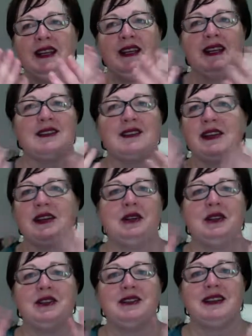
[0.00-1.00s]
It's like, you're
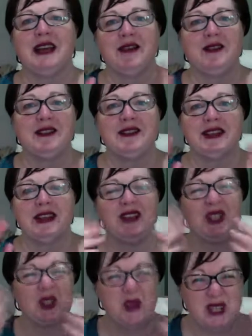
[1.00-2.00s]
not safe, you're not safe.
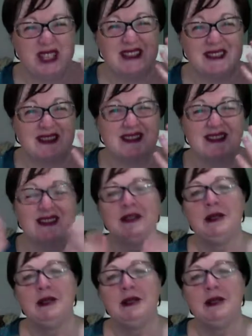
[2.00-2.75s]
It triggers.